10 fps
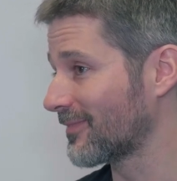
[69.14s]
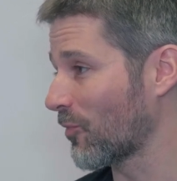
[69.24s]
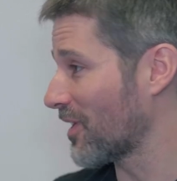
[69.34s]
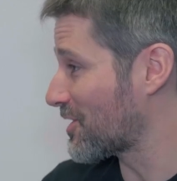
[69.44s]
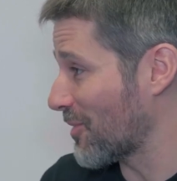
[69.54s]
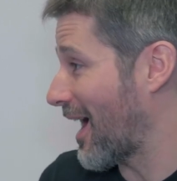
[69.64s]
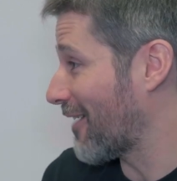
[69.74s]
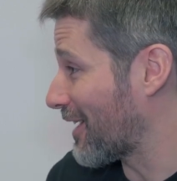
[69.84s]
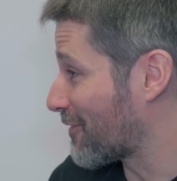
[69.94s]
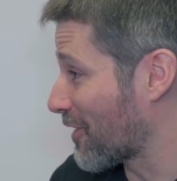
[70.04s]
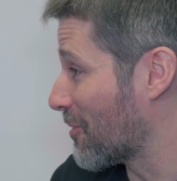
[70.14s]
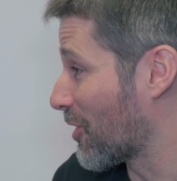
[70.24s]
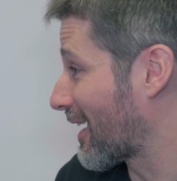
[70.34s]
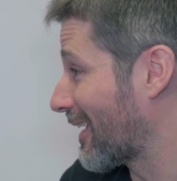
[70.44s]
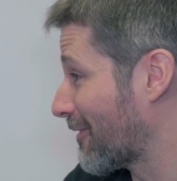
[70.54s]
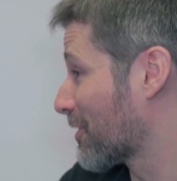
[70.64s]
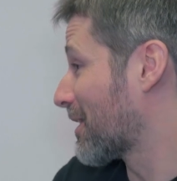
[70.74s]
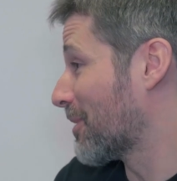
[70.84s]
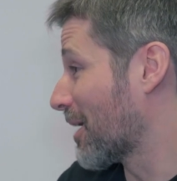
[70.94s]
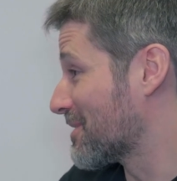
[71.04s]
once you have that framework,
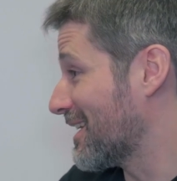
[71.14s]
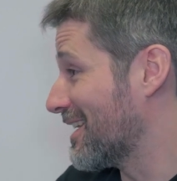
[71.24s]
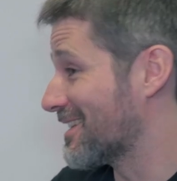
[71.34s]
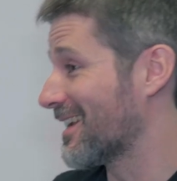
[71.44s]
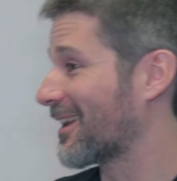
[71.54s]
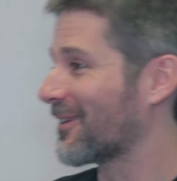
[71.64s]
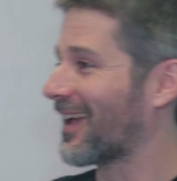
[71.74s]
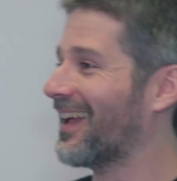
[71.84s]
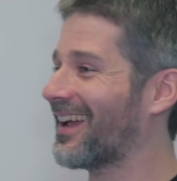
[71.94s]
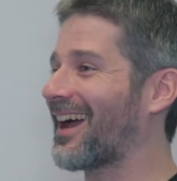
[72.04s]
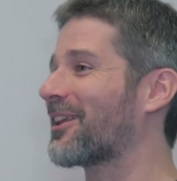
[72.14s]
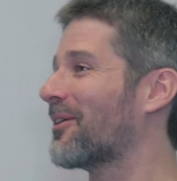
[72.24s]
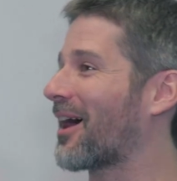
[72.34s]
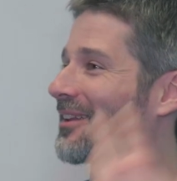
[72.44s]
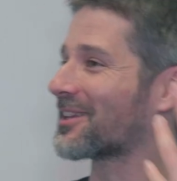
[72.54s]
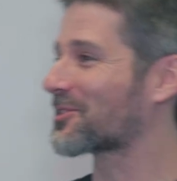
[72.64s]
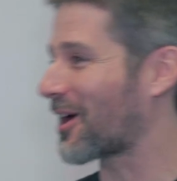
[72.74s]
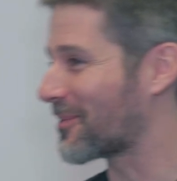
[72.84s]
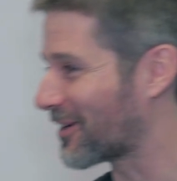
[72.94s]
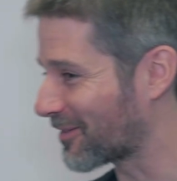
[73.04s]
everything becomes easy. I don't, I don't know how to
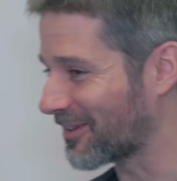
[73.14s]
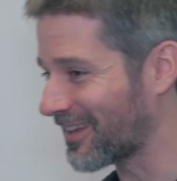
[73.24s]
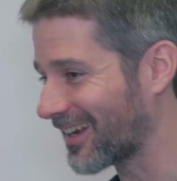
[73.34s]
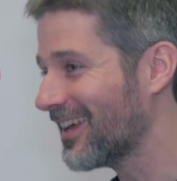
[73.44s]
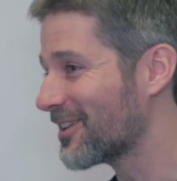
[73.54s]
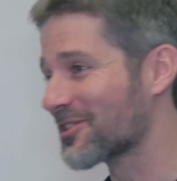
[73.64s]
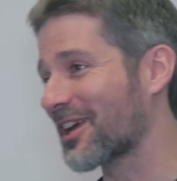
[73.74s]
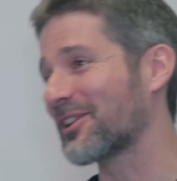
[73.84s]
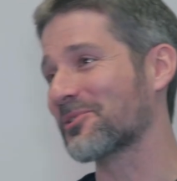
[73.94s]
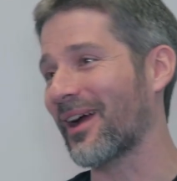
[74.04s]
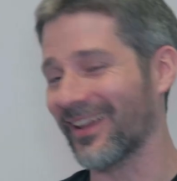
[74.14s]
describe it other than that. You just got to try